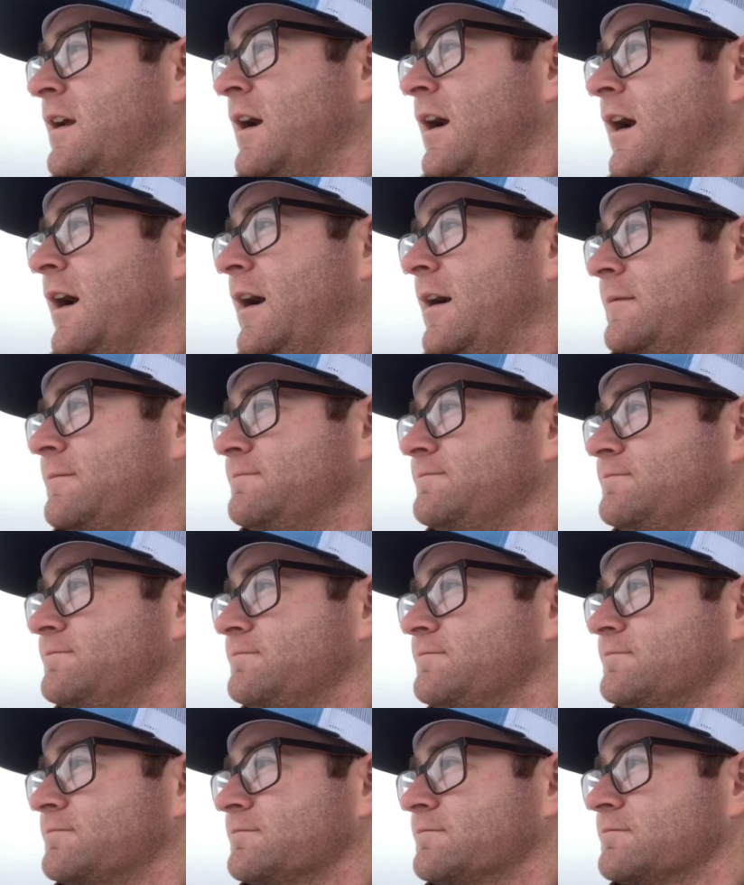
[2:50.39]

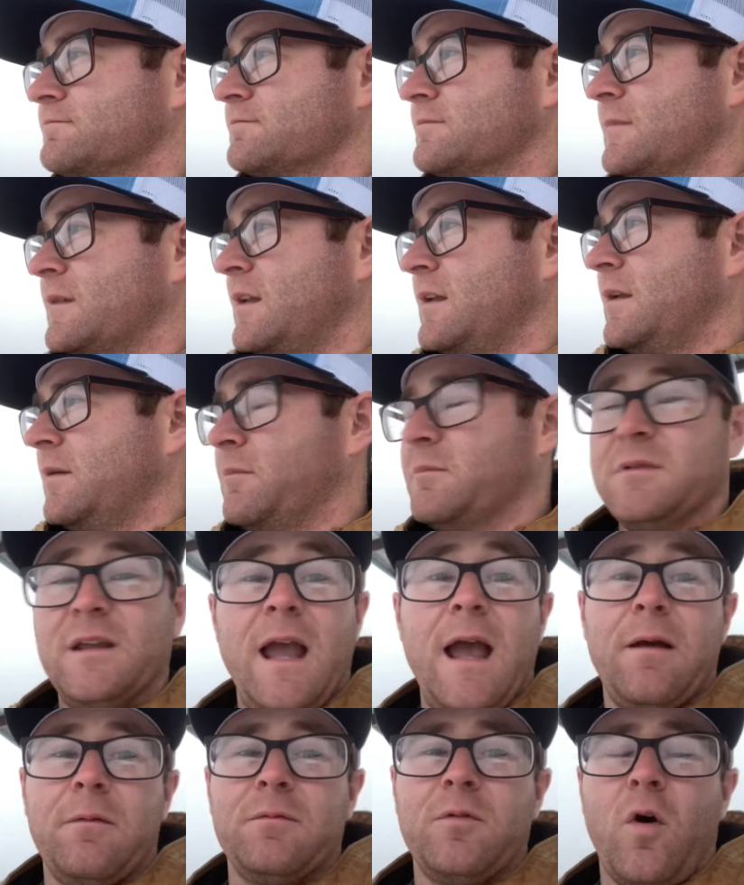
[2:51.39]

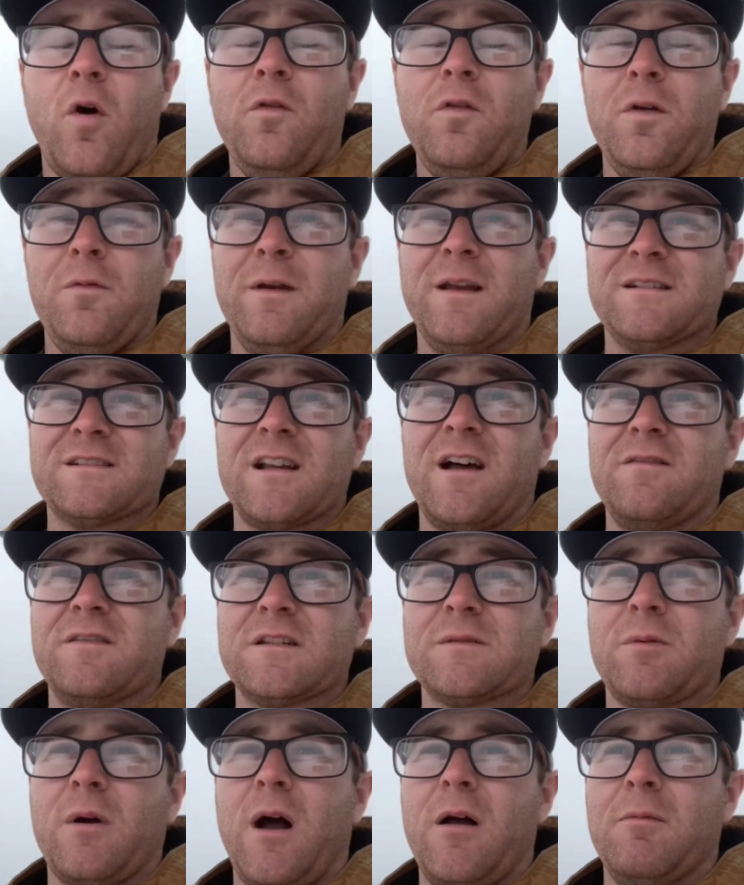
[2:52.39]
Yeah, hopefully we can solve
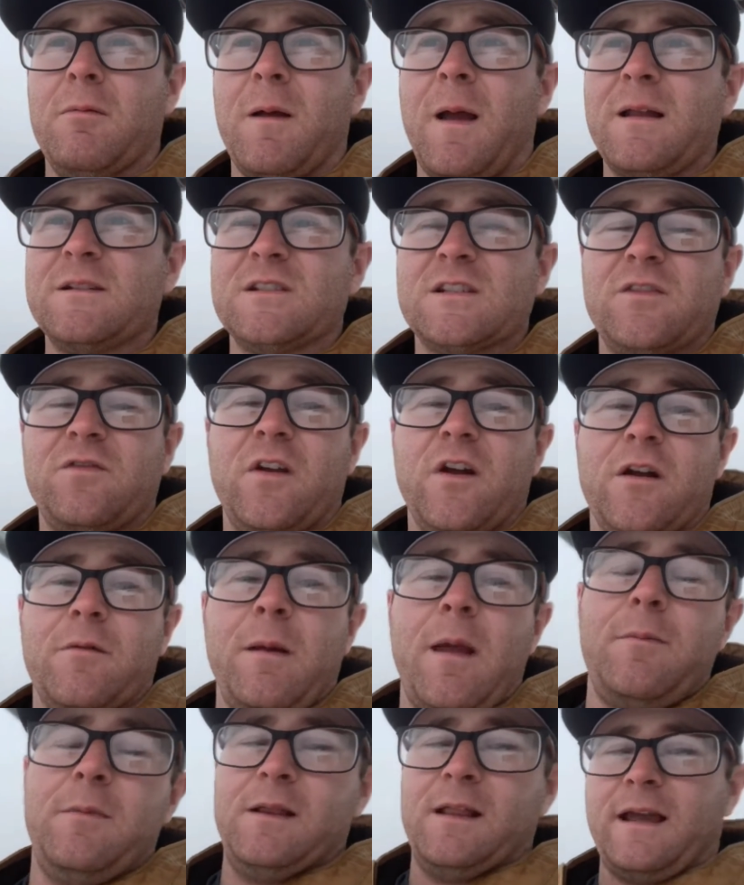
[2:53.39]
this problem. I just figured
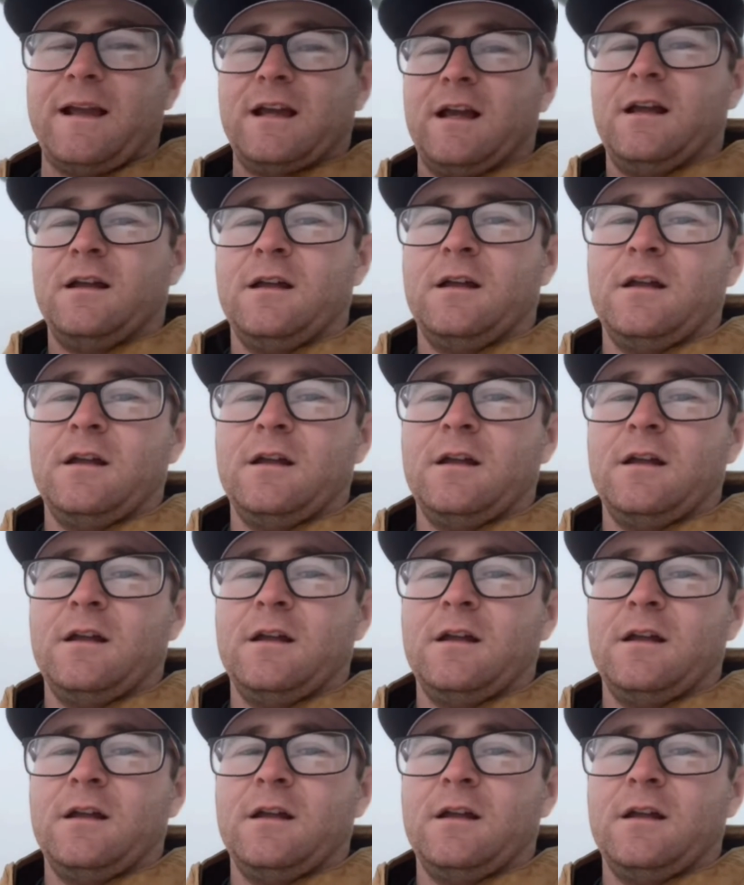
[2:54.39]
maybe like a